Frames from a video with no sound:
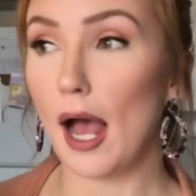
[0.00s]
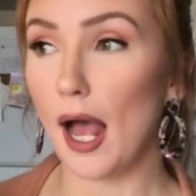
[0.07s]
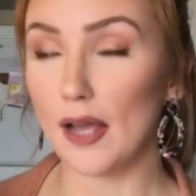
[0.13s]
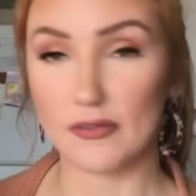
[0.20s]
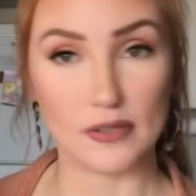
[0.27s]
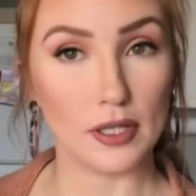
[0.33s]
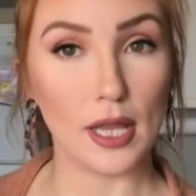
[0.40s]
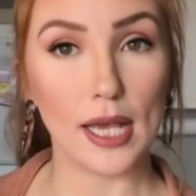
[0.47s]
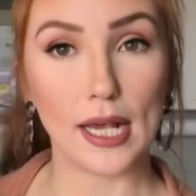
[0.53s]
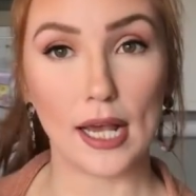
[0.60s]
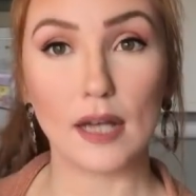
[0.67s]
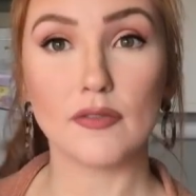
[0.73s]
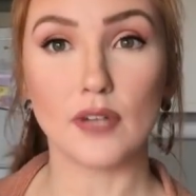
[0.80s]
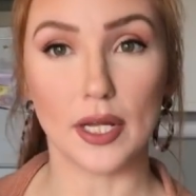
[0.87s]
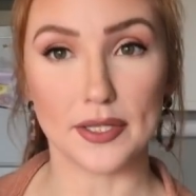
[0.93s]
I feel like I
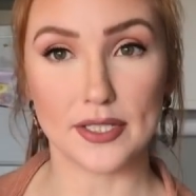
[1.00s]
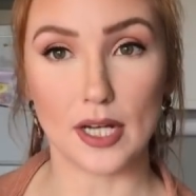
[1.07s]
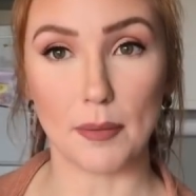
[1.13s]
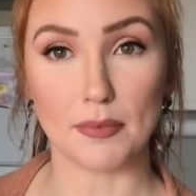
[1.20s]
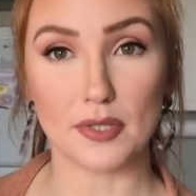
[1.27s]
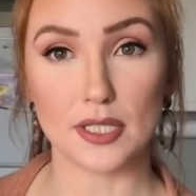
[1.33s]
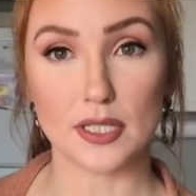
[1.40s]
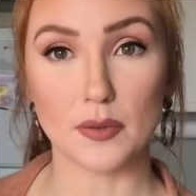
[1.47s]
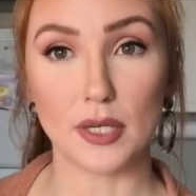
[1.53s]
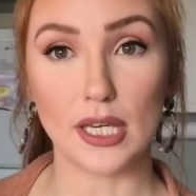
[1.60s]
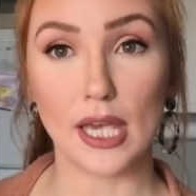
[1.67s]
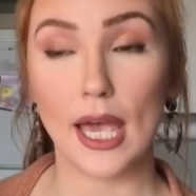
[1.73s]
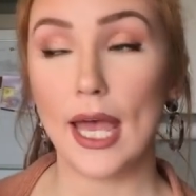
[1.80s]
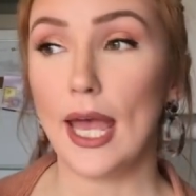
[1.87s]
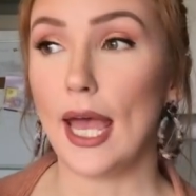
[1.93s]
have not stopped this
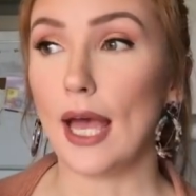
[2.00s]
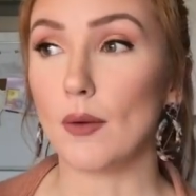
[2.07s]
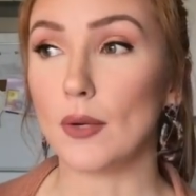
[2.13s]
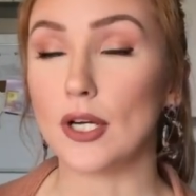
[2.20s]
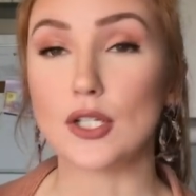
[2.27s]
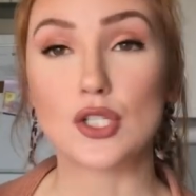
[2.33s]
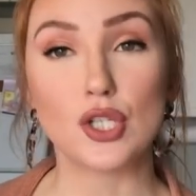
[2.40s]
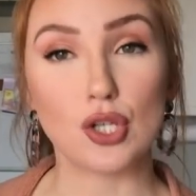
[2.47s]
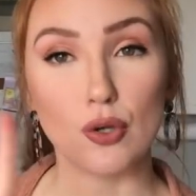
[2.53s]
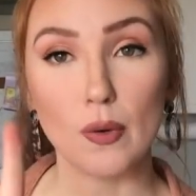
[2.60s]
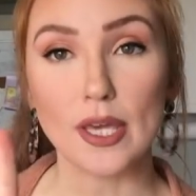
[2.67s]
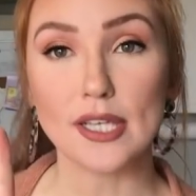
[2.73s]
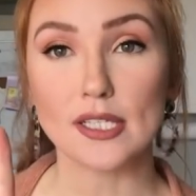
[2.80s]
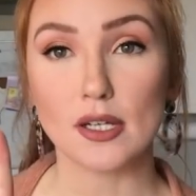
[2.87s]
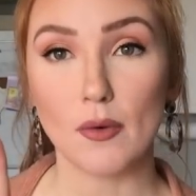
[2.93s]
week. And we are two
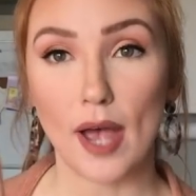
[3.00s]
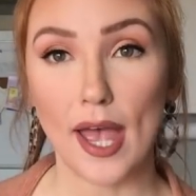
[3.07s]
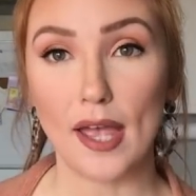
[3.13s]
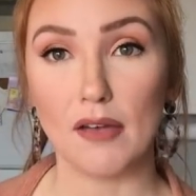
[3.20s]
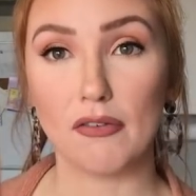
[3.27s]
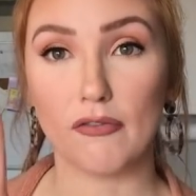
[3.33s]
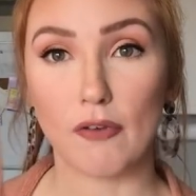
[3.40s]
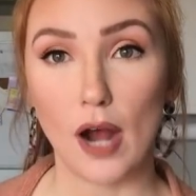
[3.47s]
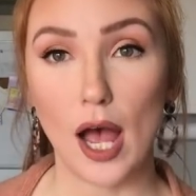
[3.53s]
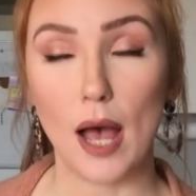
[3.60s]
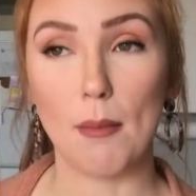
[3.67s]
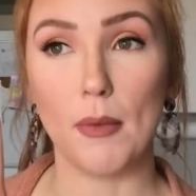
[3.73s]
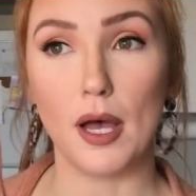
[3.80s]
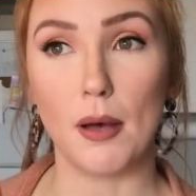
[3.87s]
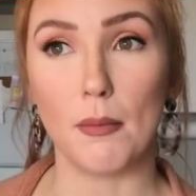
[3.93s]
weeks away
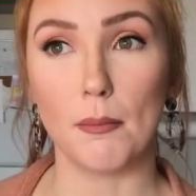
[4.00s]
from